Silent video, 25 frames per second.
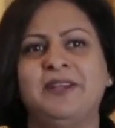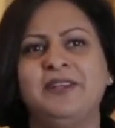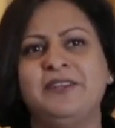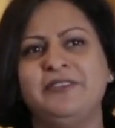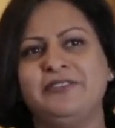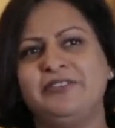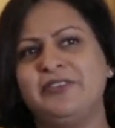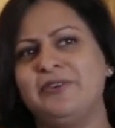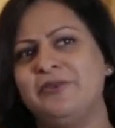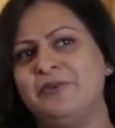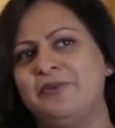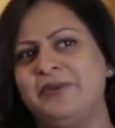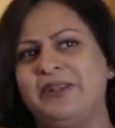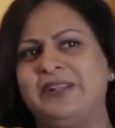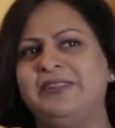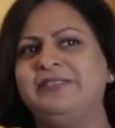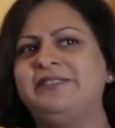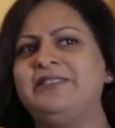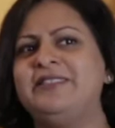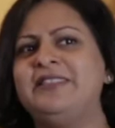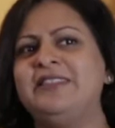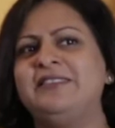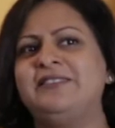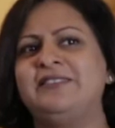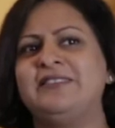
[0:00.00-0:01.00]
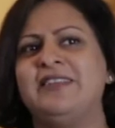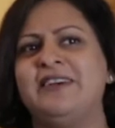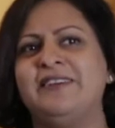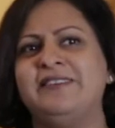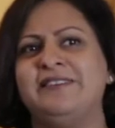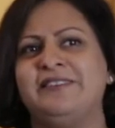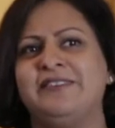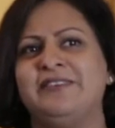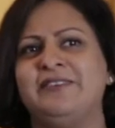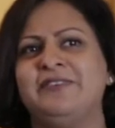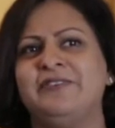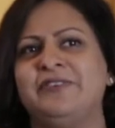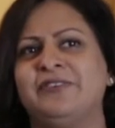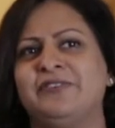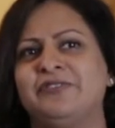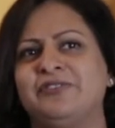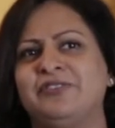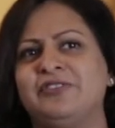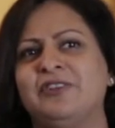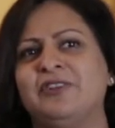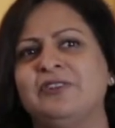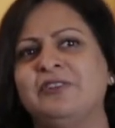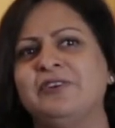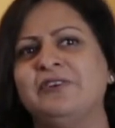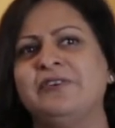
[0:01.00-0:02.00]
So is this idea of
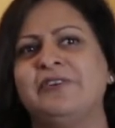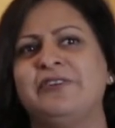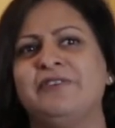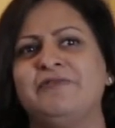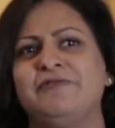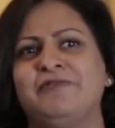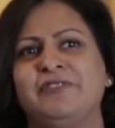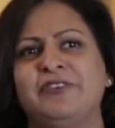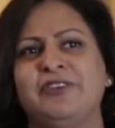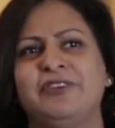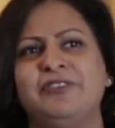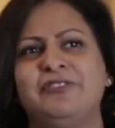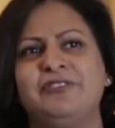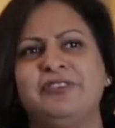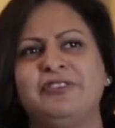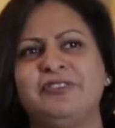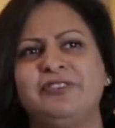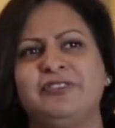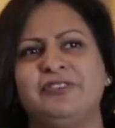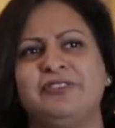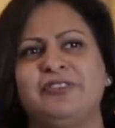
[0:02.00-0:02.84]
solo convergence?